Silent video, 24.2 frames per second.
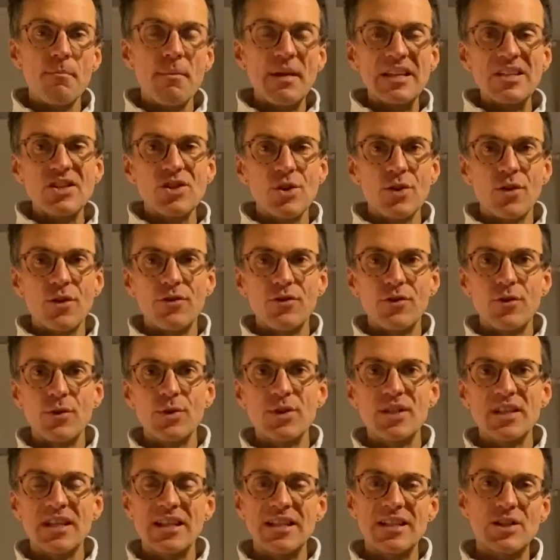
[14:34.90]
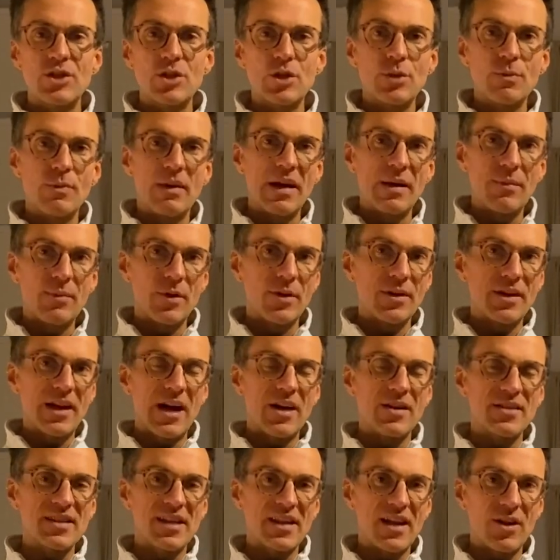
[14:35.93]
a mixture of food into my
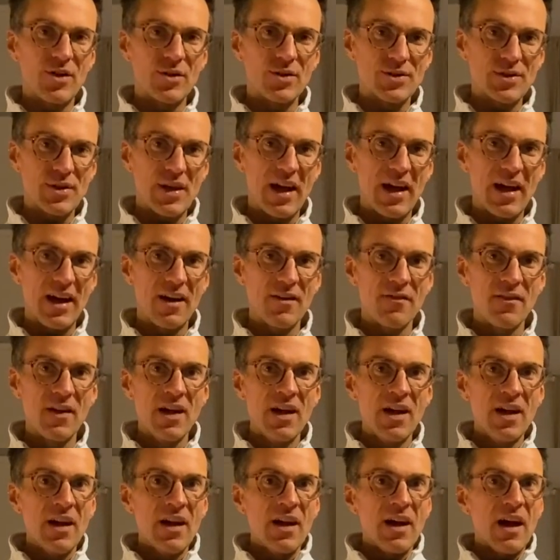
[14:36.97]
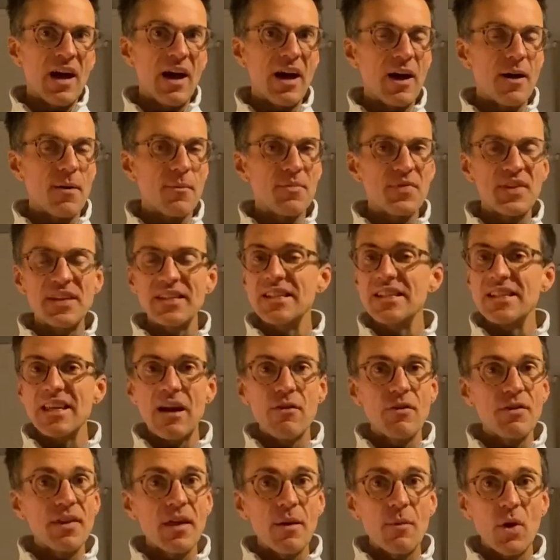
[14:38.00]
birdhouse that I also have. This is
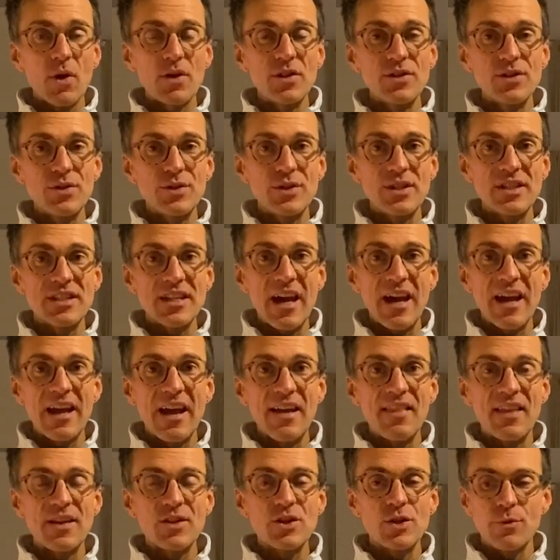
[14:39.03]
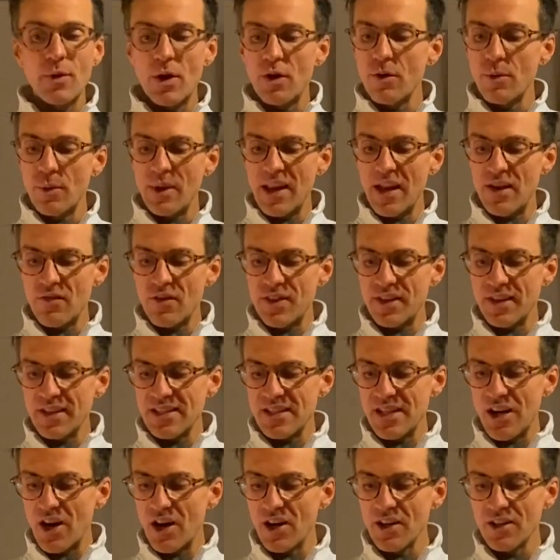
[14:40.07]
everything I'm going to do today, and then tomorrow when everything
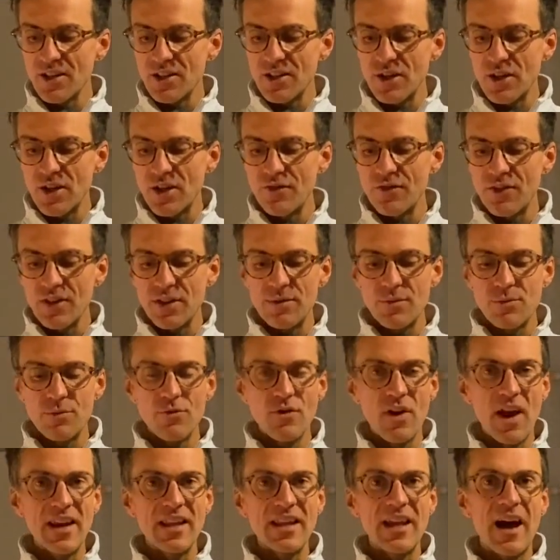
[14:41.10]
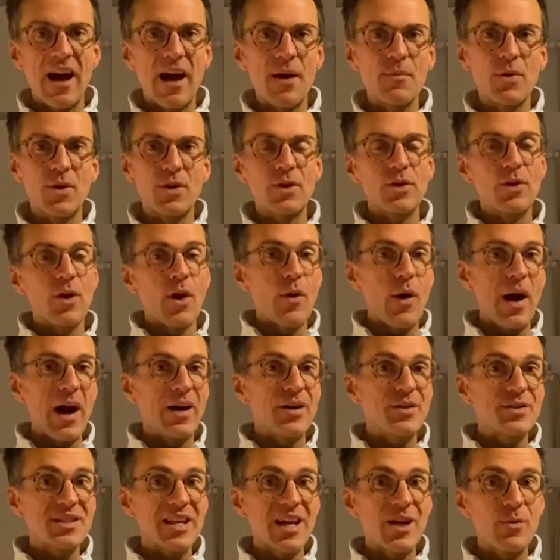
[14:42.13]
is hardened off and ready, I'm going to go
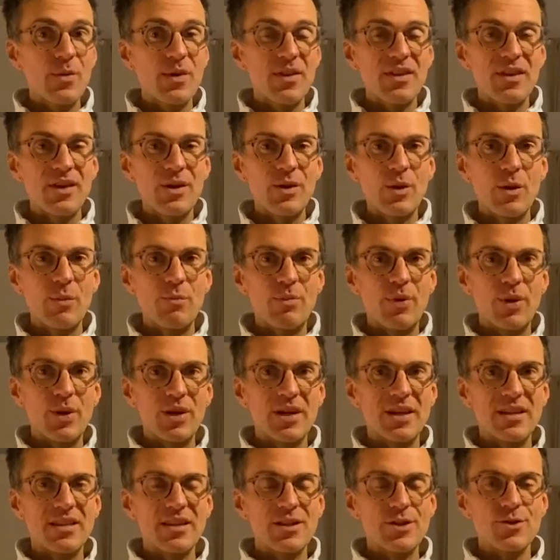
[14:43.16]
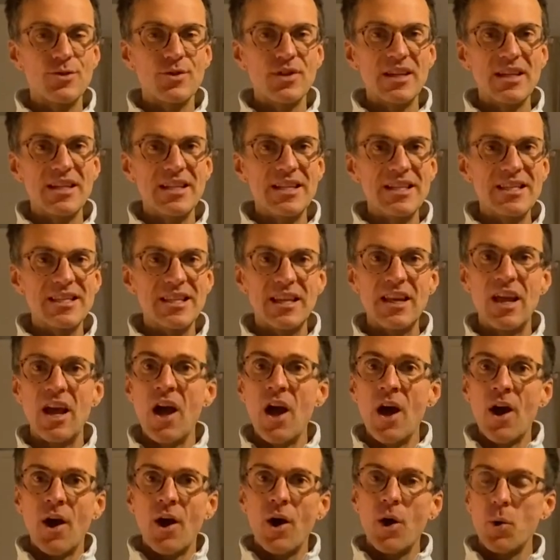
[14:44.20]
outside with you and put it in the trees, and
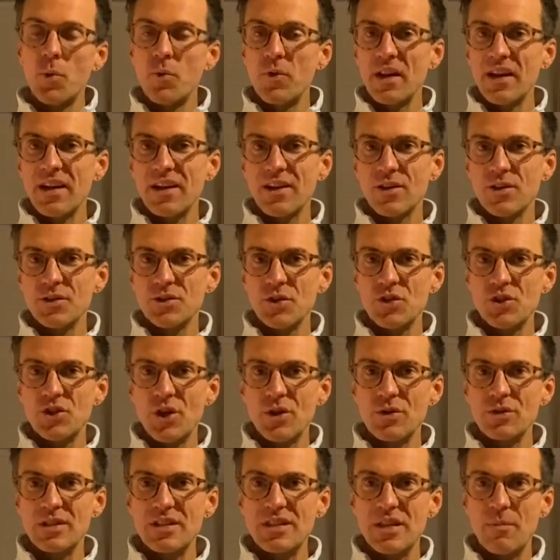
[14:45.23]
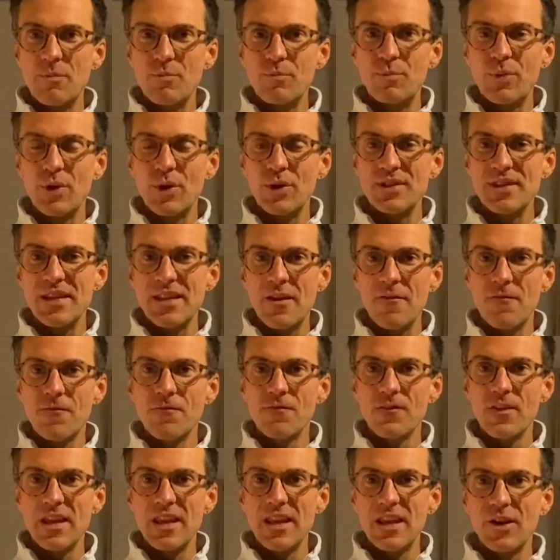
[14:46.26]
hopefully I can also show you some birds that are
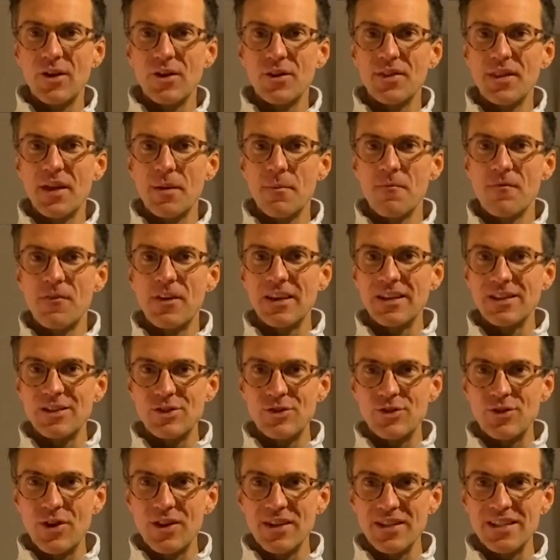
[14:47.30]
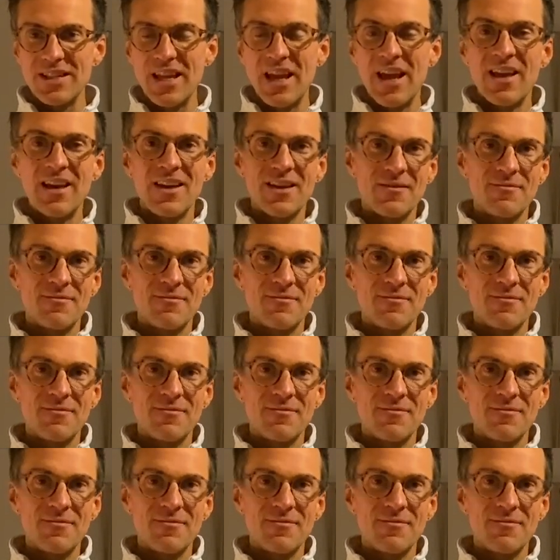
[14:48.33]
feeding on them, fingers crossed.